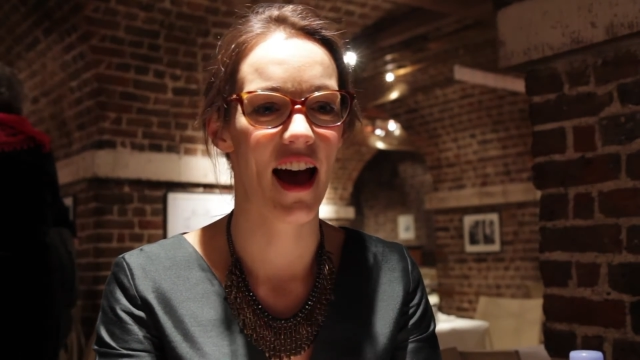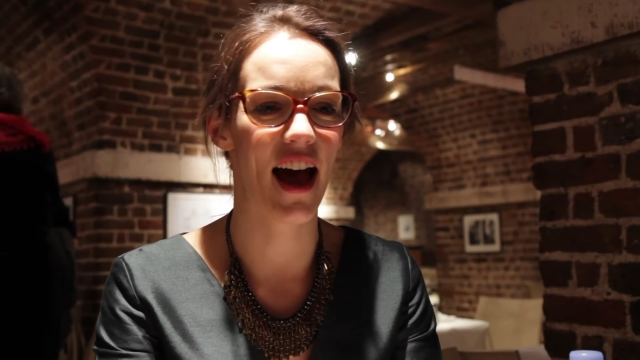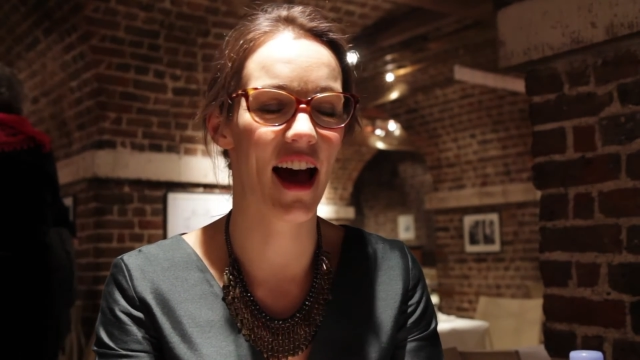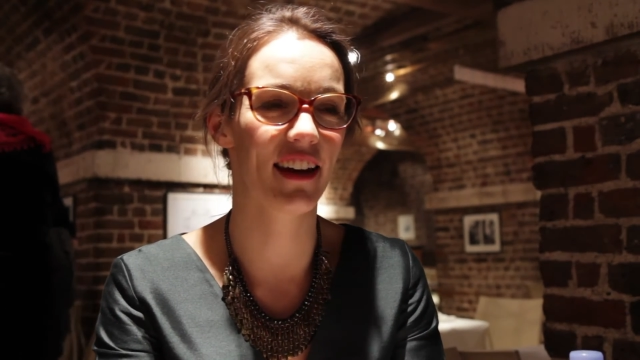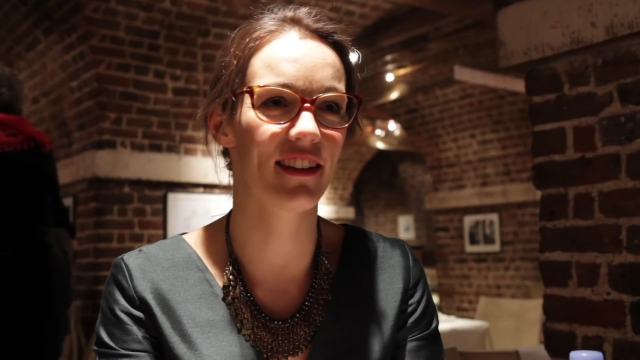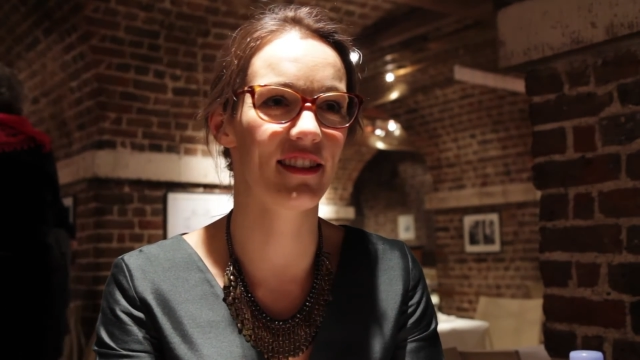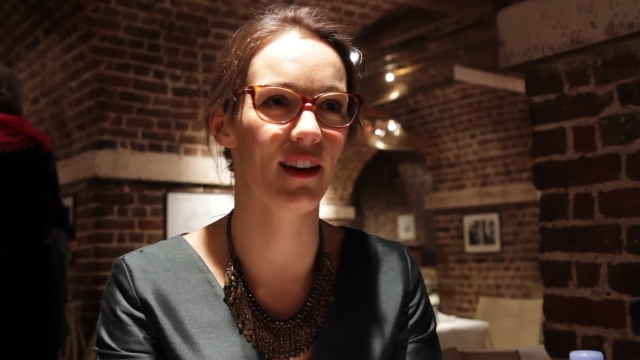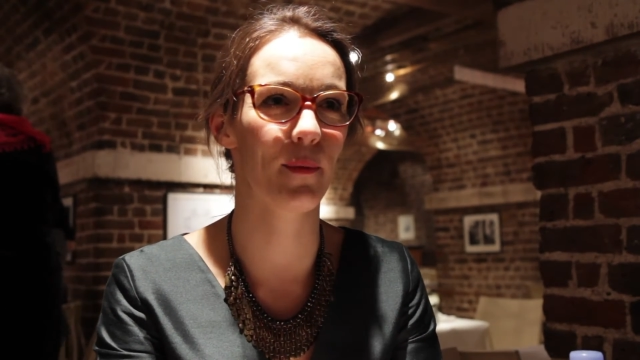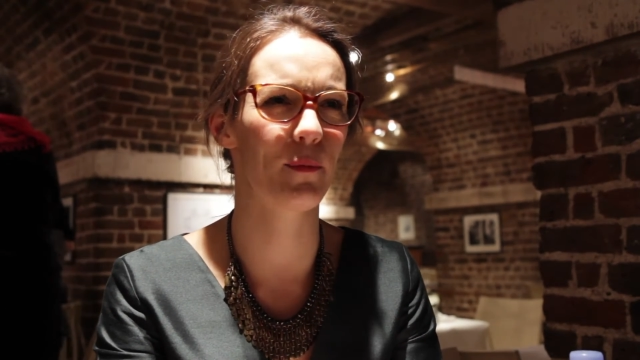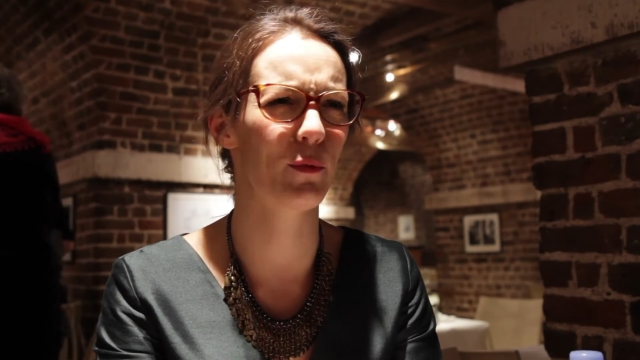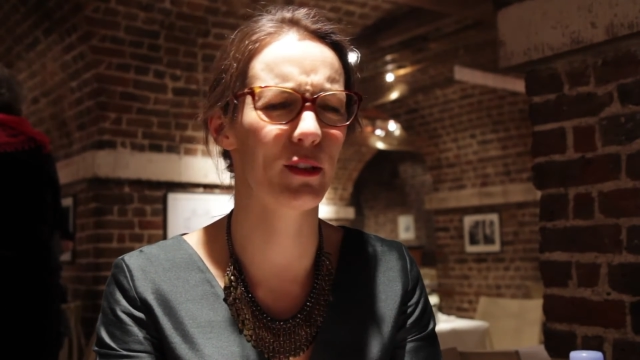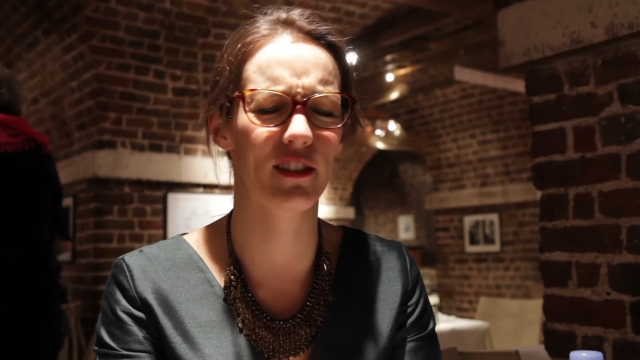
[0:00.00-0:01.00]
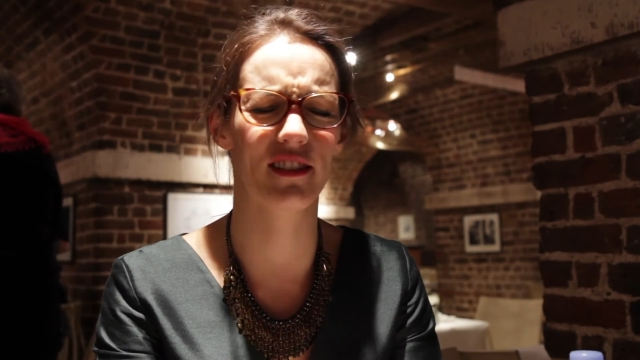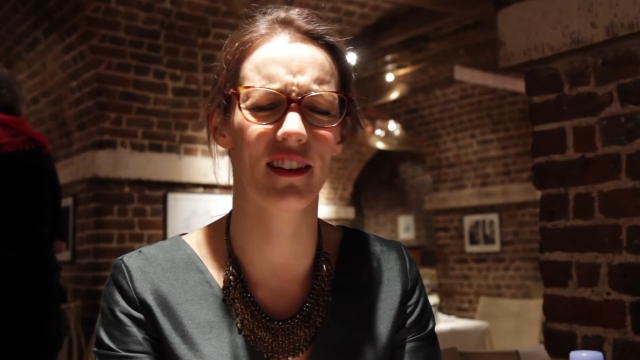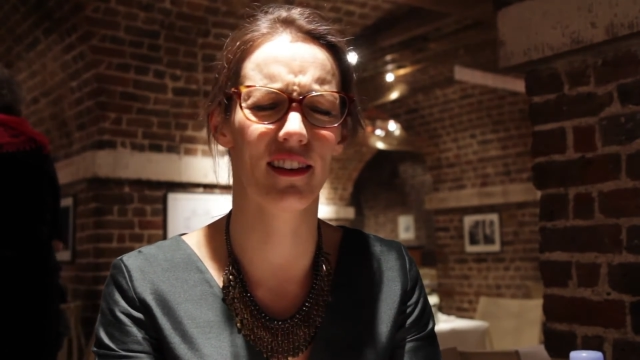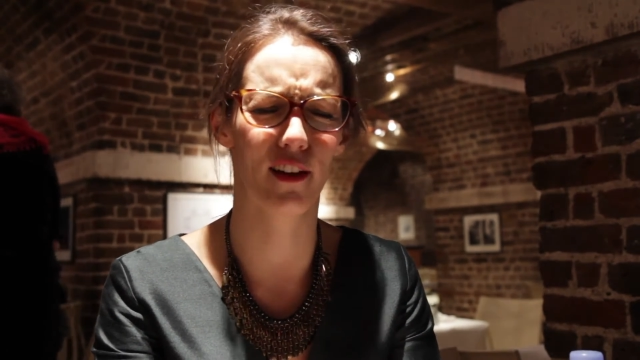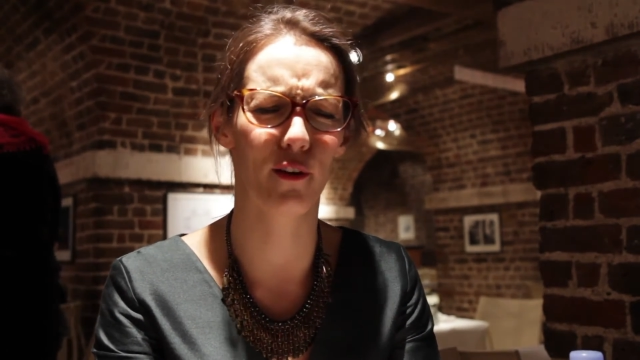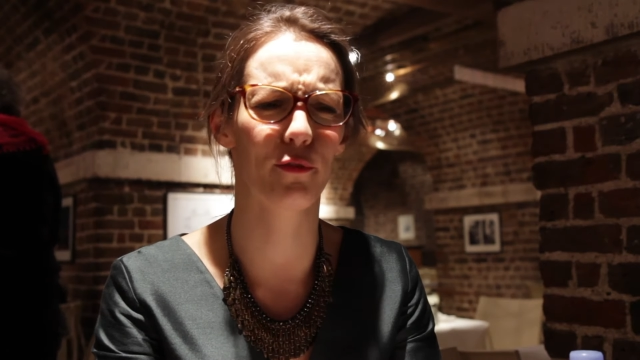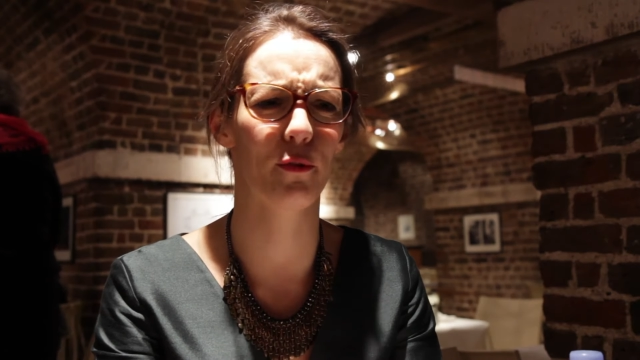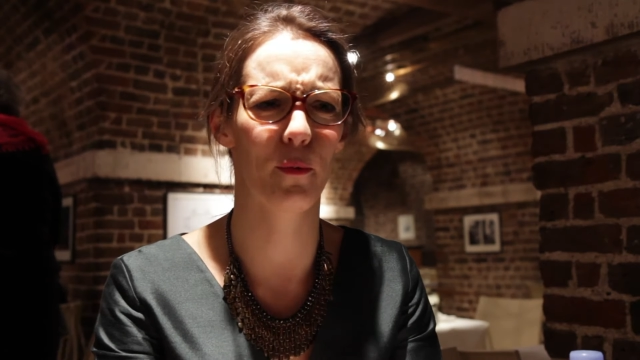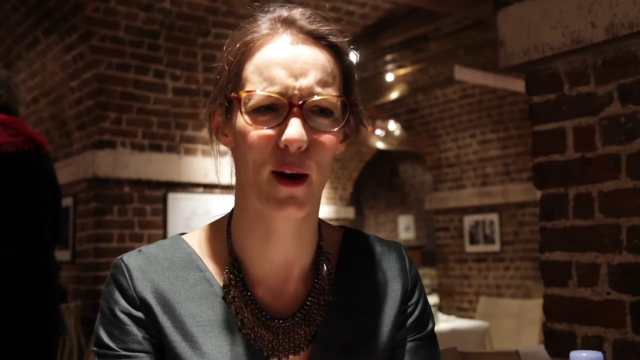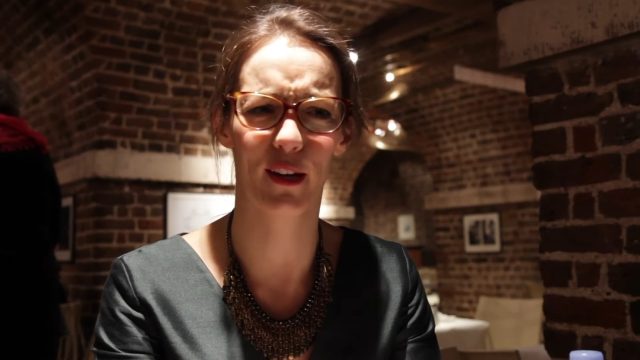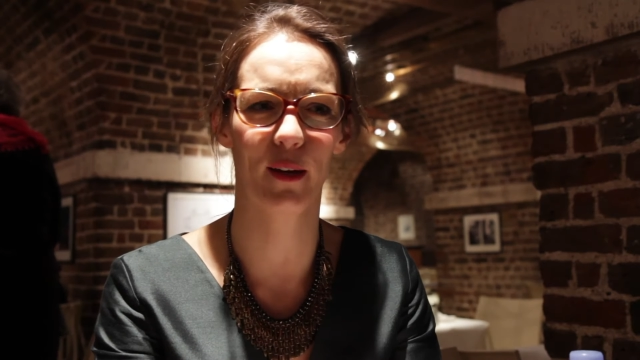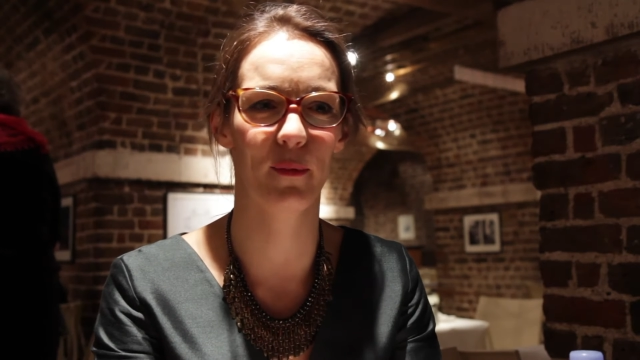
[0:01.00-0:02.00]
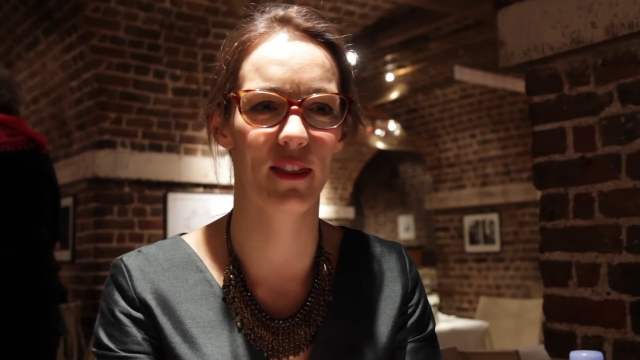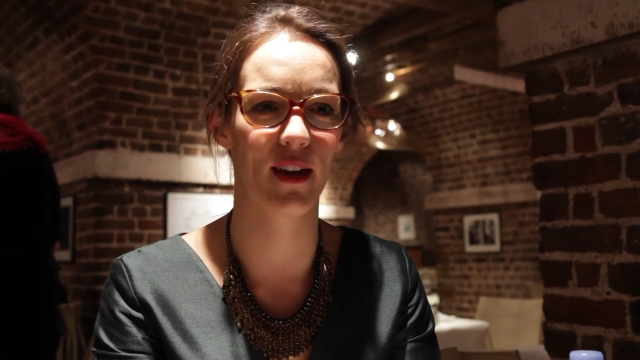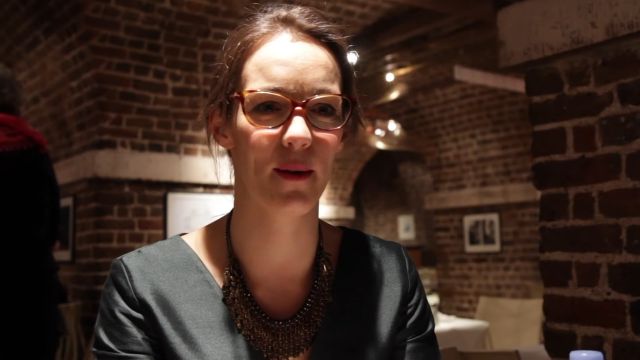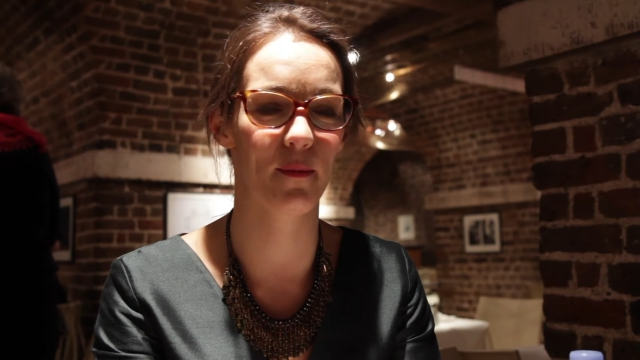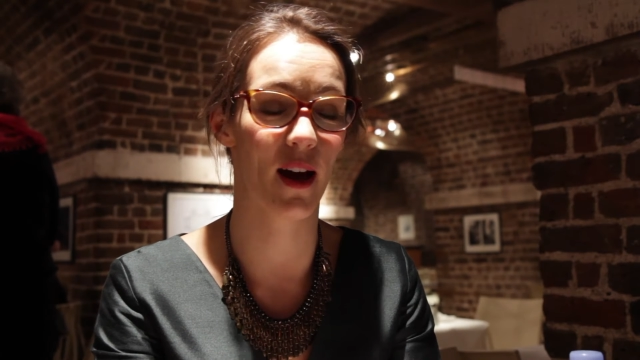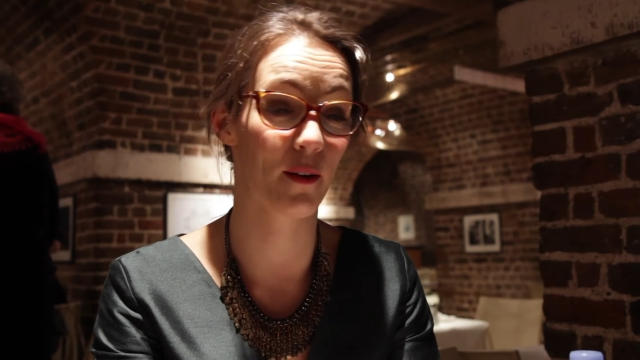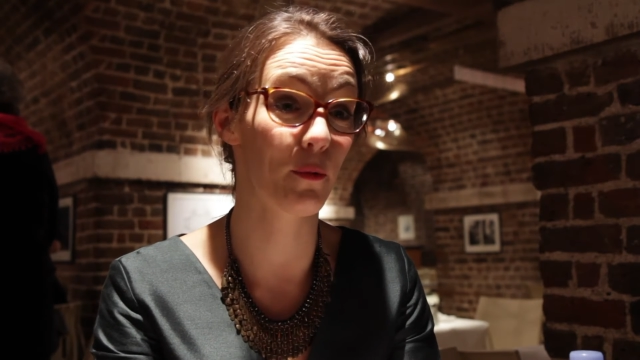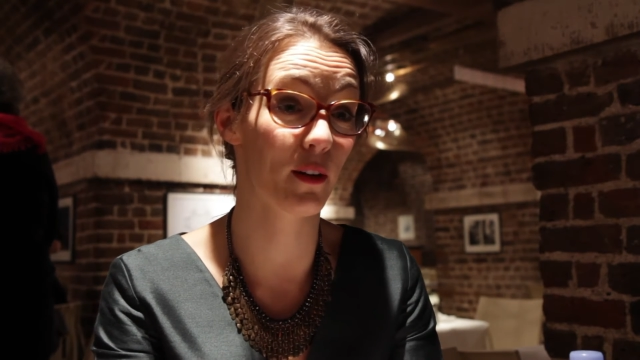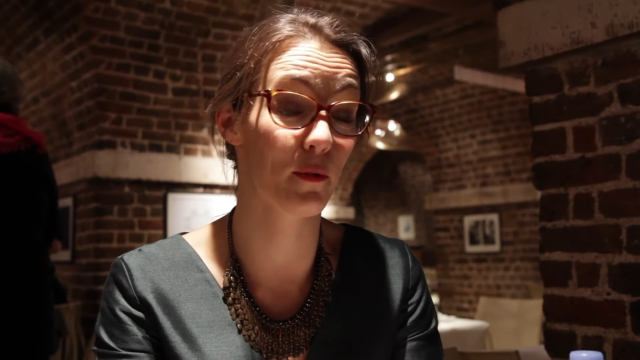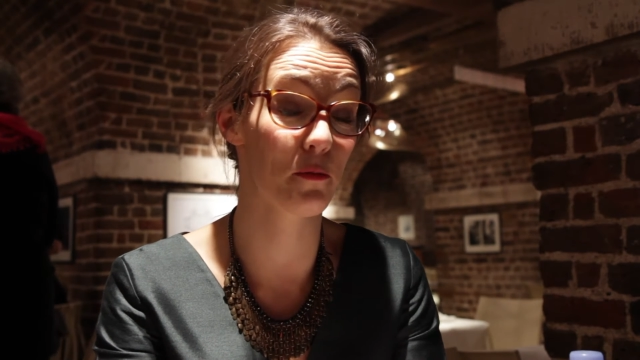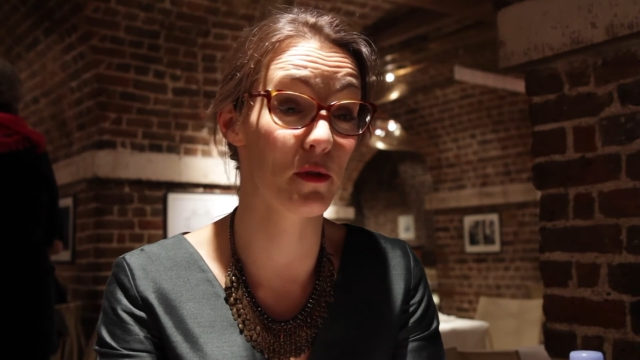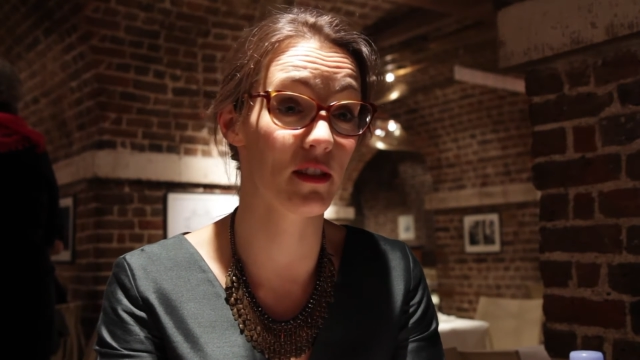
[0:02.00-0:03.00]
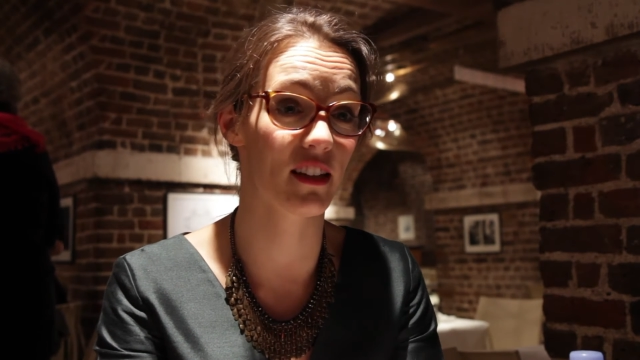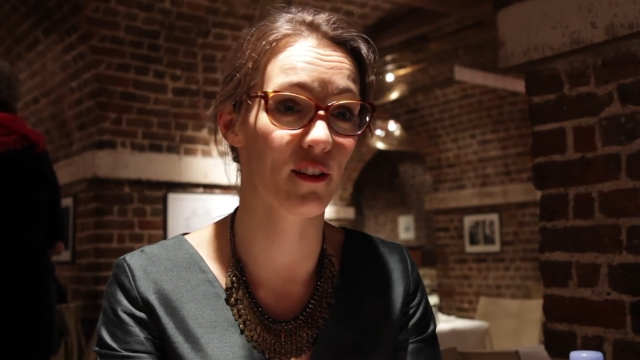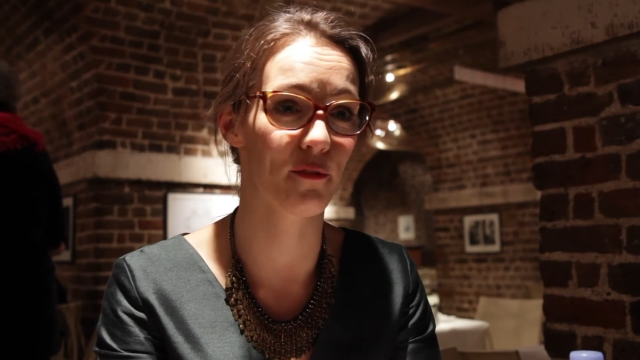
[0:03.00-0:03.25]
and we just love working with him and working with Music and